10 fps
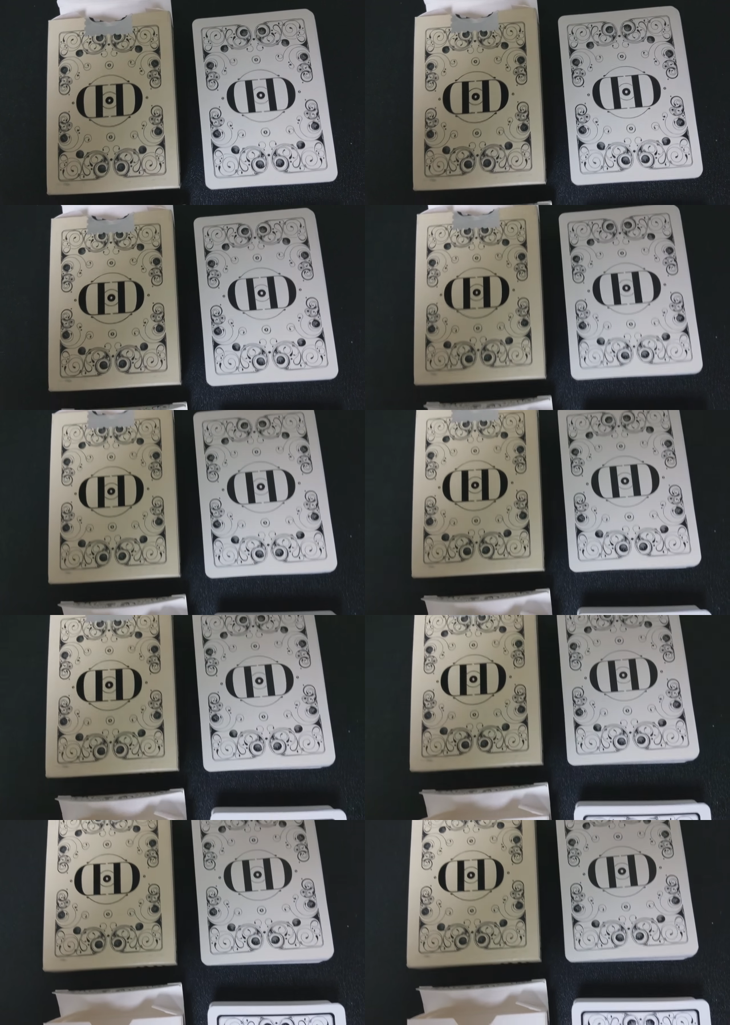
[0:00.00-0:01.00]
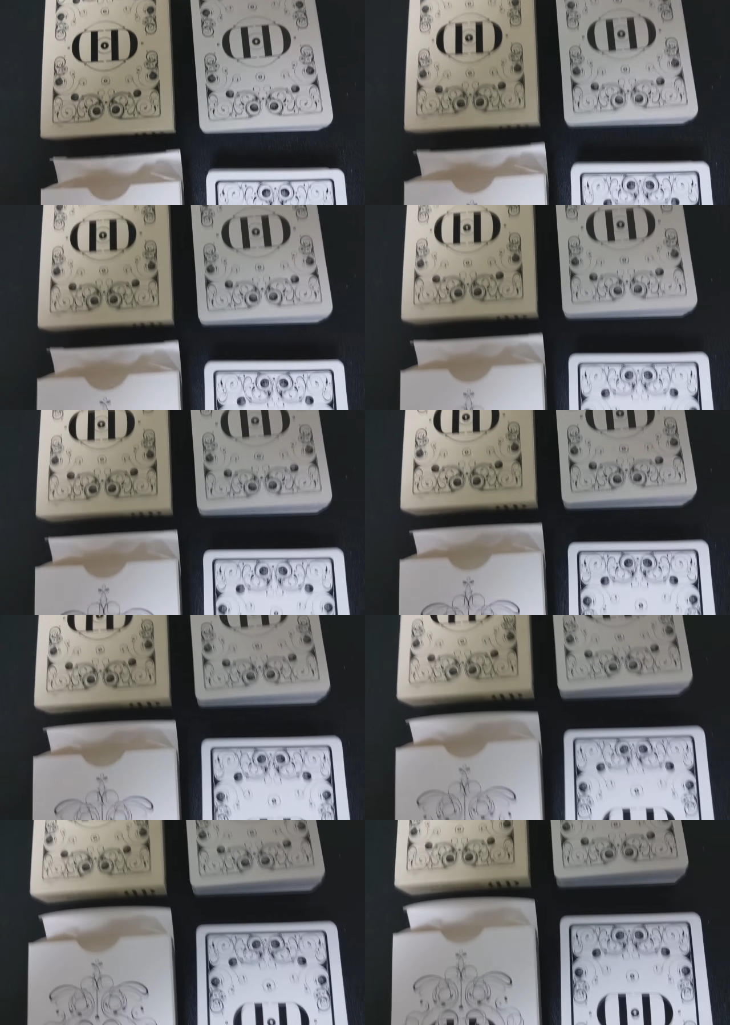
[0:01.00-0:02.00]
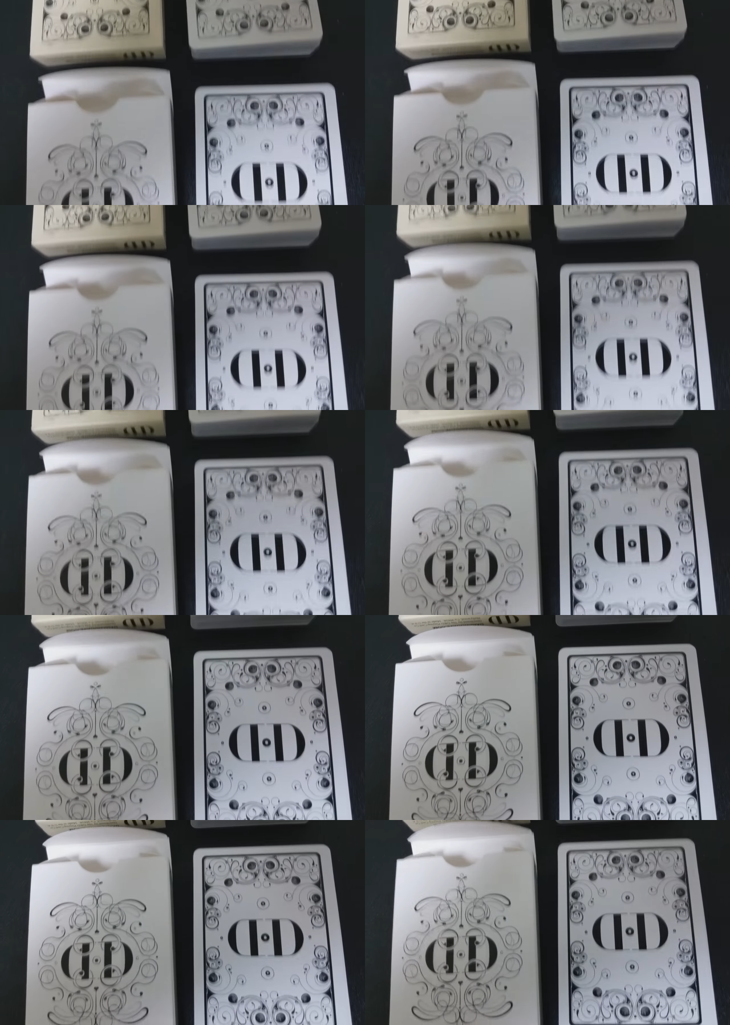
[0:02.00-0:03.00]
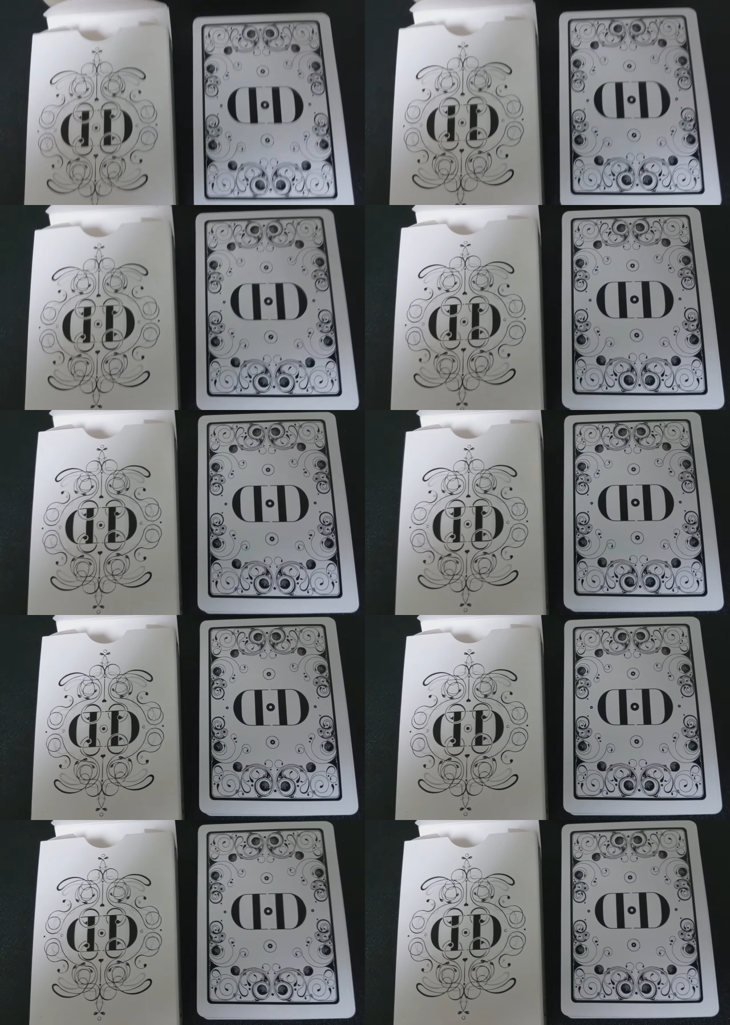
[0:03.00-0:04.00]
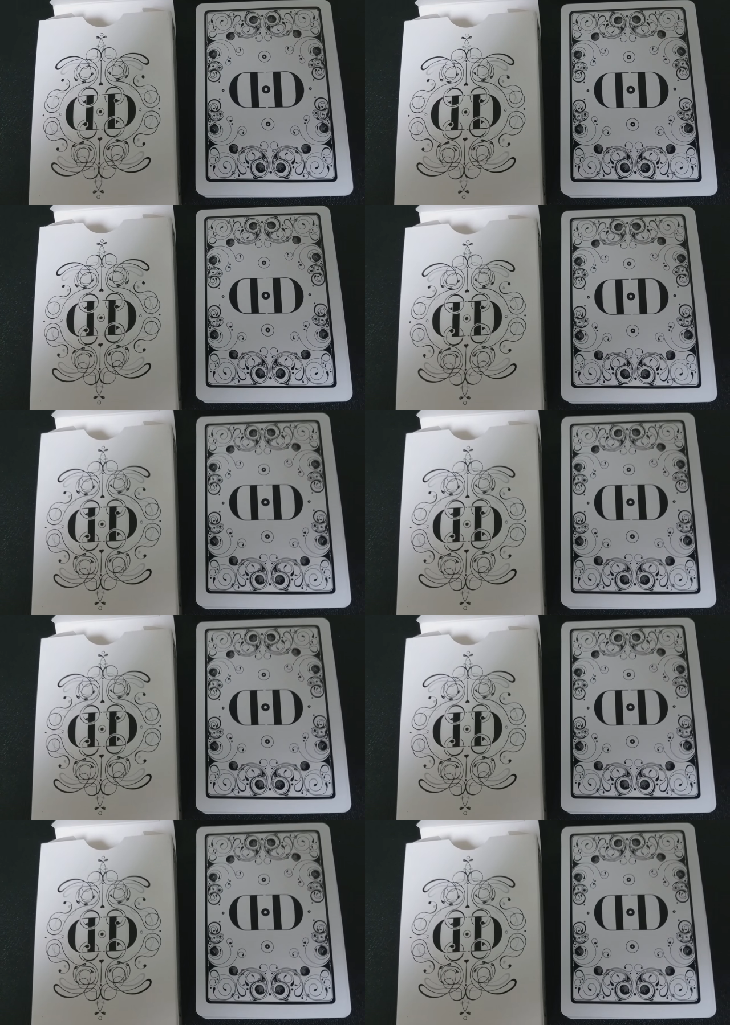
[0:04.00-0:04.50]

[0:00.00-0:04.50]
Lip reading: (no speaker visible)